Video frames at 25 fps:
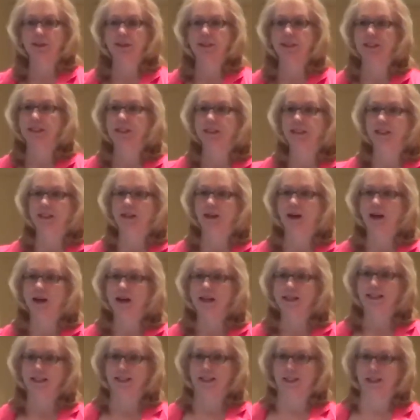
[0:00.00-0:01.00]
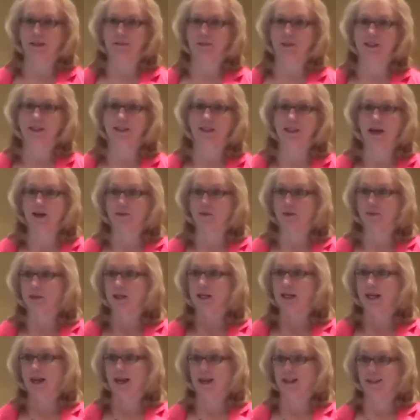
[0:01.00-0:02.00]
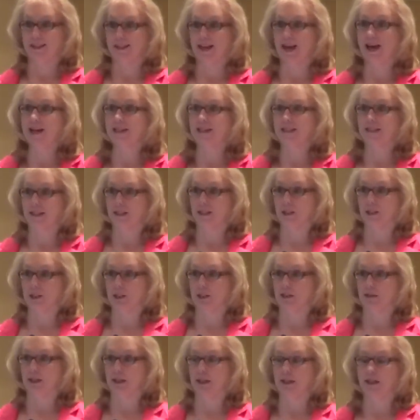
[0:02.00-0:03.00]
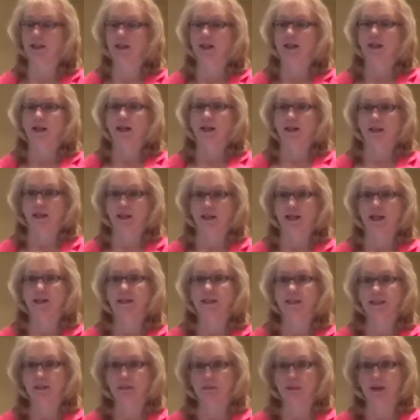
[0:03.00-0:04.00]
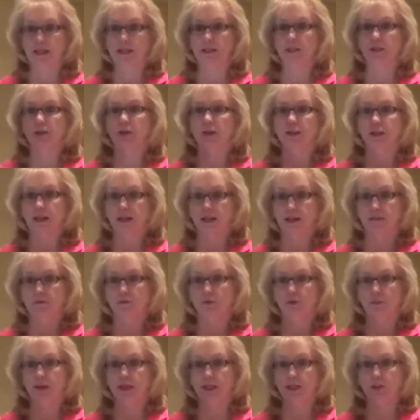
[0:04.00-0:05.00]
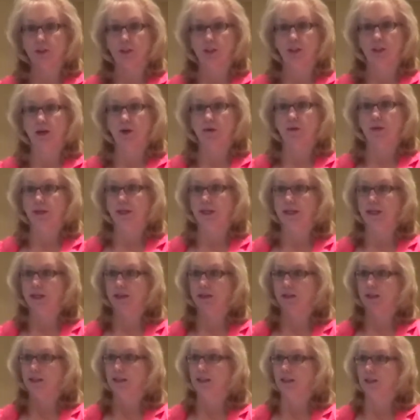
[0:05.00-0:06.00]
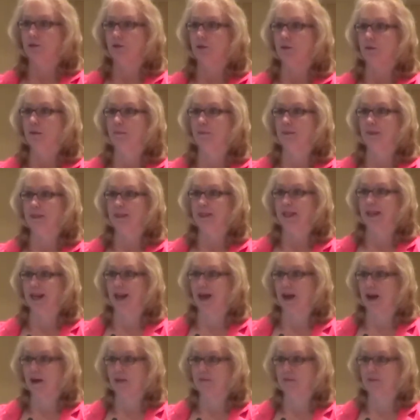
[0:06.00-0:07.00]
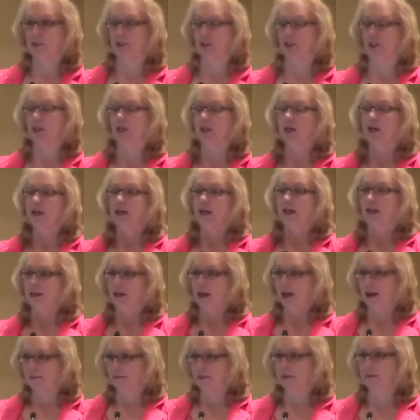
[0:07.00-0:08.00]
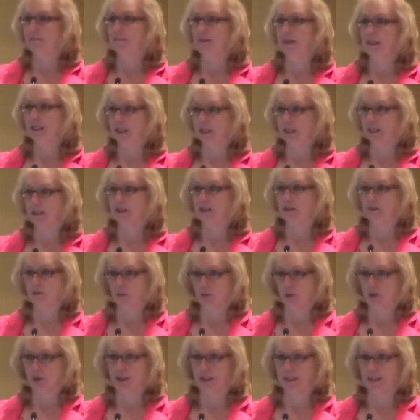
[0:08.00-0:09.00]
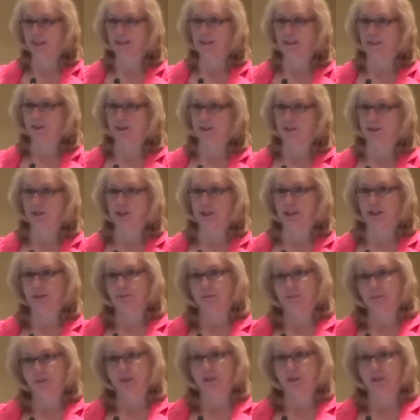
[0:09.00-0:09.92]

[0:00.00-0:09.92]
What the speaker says: CDI team, because everybody has access to it, and again, it's based on that information going in, they can go up the day after and have an immediate working DRG.